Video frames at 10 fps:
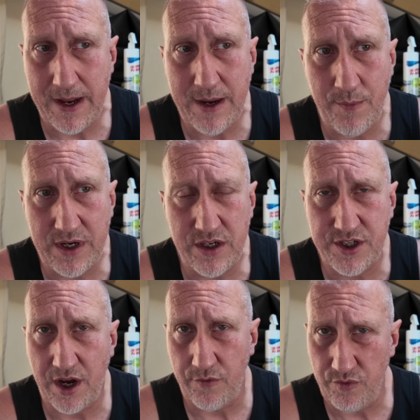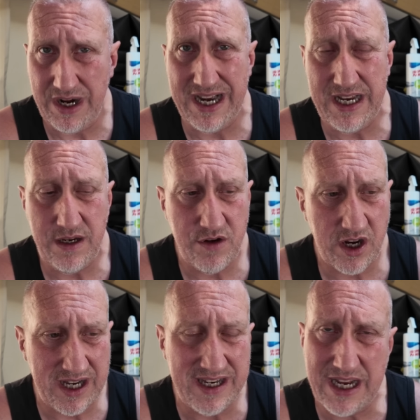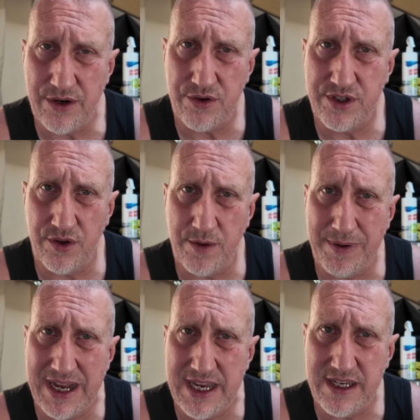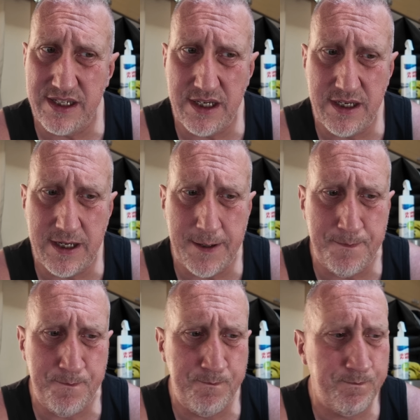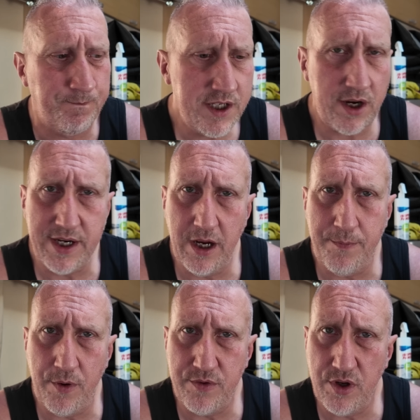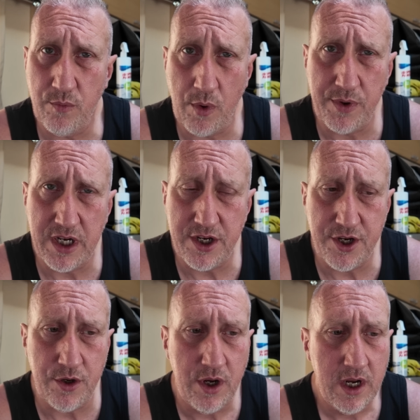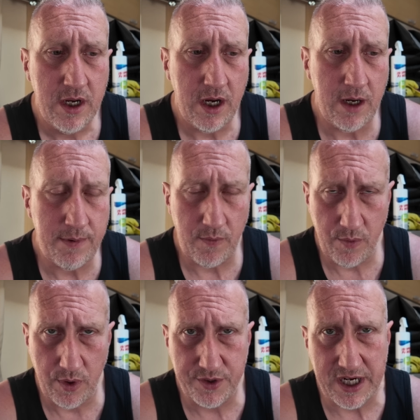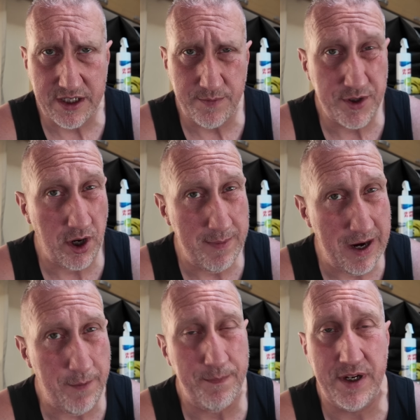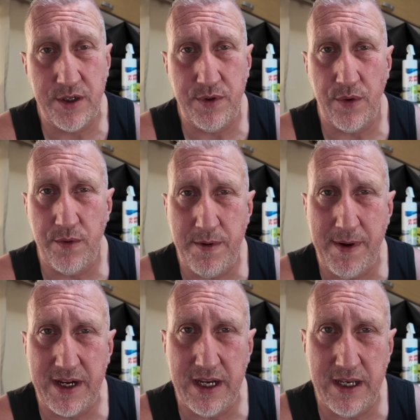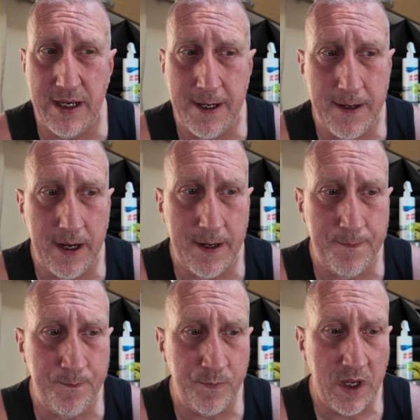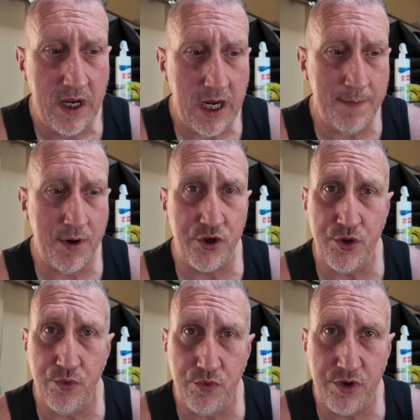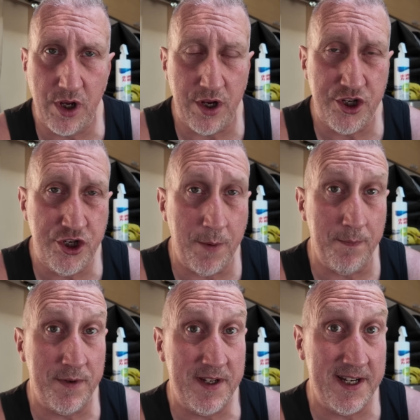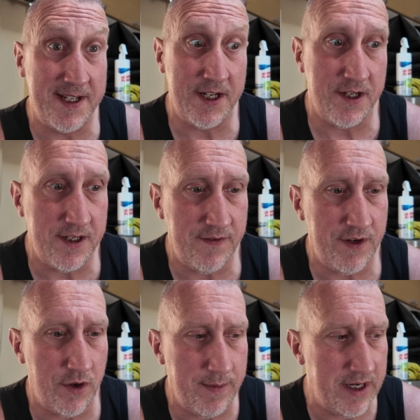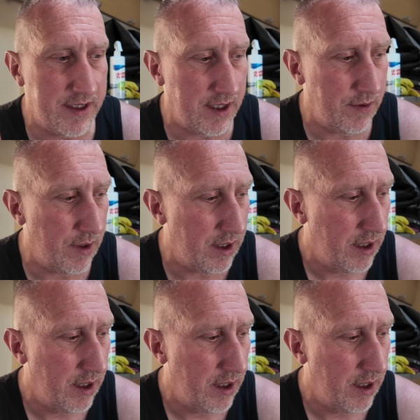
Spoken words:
and then we can start really knuckling down on the plans and tightening up on what we're going to do. But we will take some time out because we don't want to be making emotional kind of jumped decisions, if you know what I mean. So